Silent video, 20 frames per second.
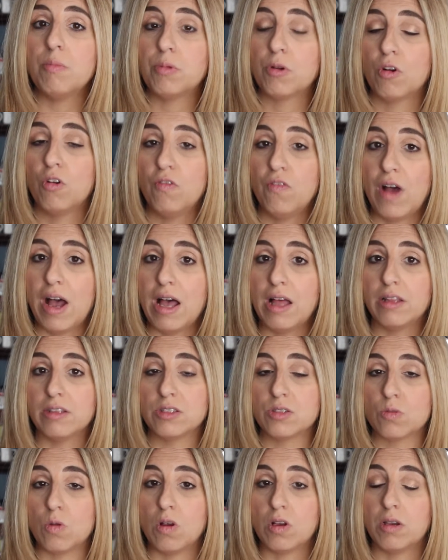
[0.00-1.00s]
profile
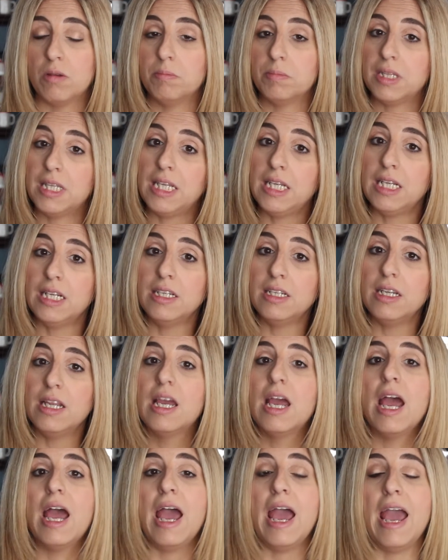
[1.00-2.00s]
is well completed
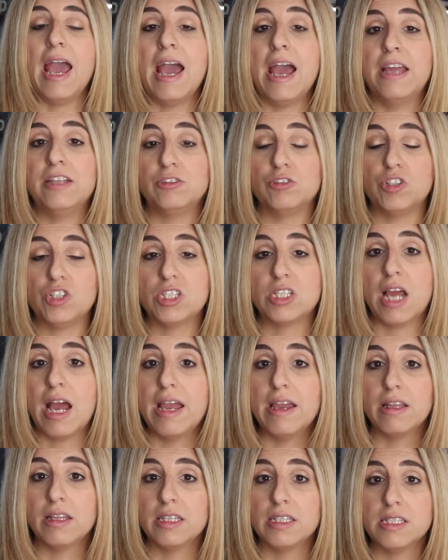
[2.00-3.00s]
and your
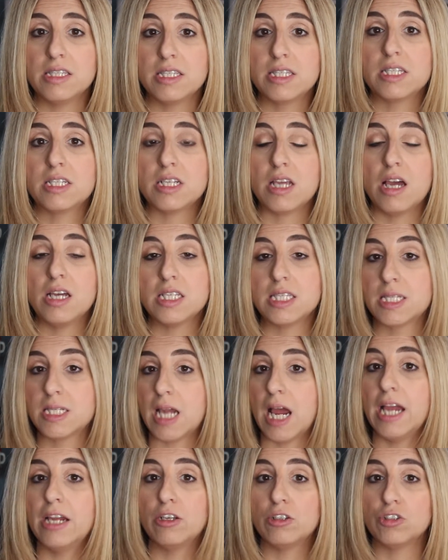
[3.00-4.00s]
stylist
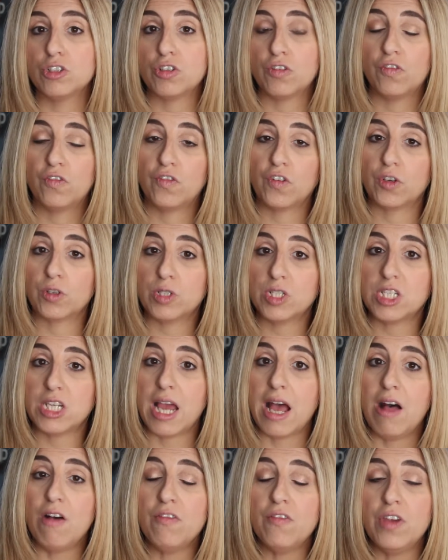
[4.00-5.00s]
styles your first
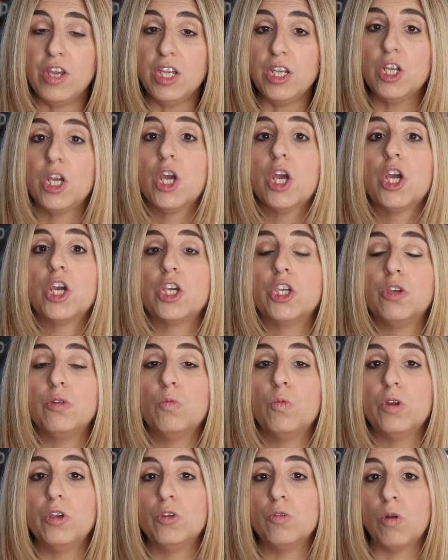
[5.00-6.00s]
outfit, you
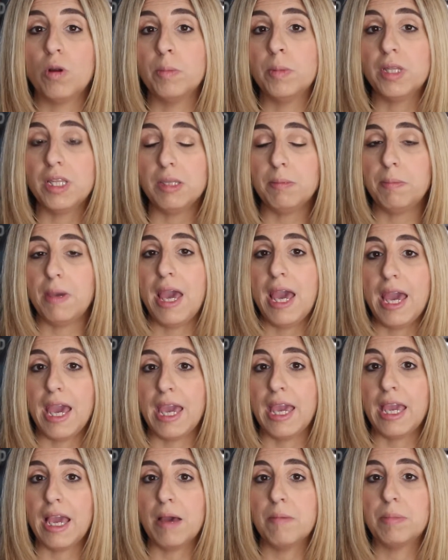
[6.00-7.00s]
would normally
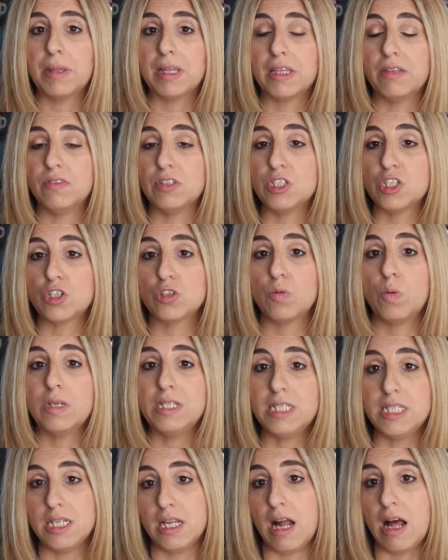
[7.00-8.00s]
pay, I believe it's
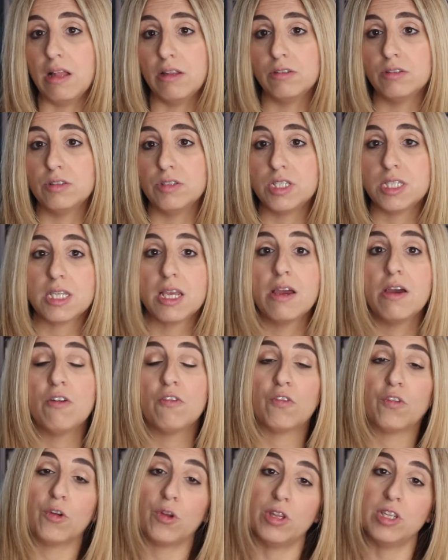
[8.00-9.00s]
$20
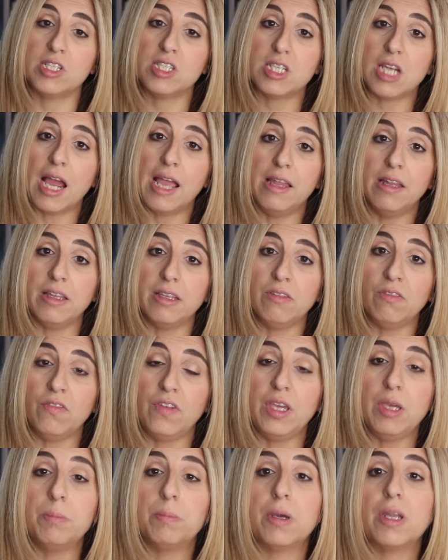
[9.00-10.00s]
for the styling
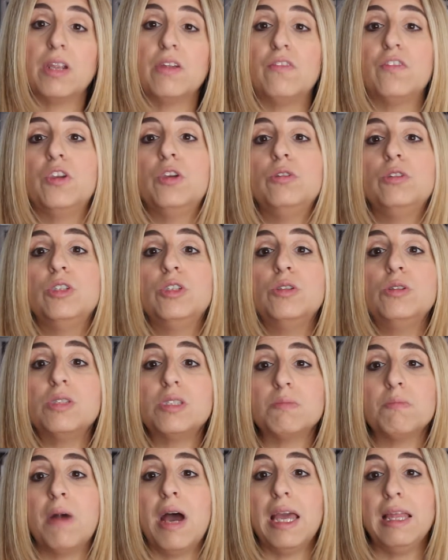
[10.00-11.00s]
fee, but if you
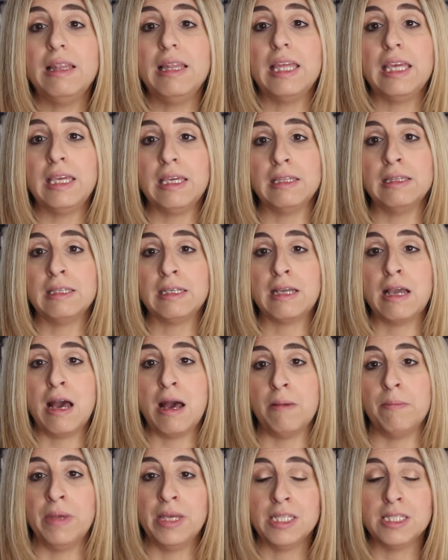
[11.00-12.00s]
use my link in the
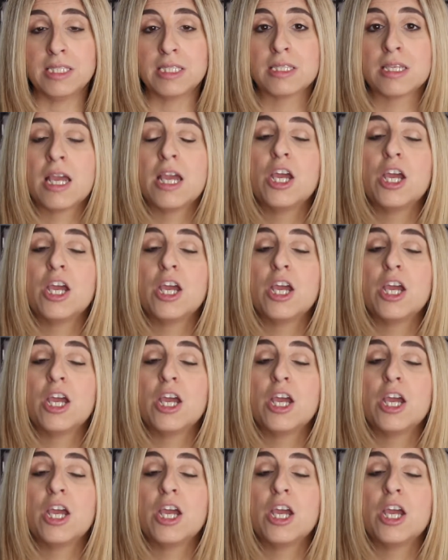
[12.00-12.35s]
comments,